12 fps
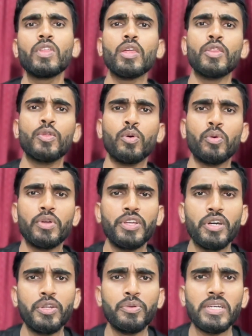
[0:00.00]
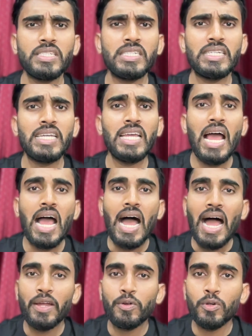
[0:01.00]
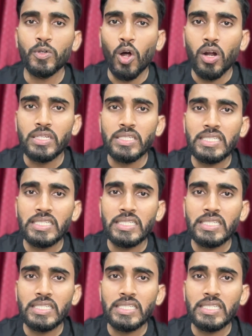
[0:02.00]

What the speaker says: So here you can see I could not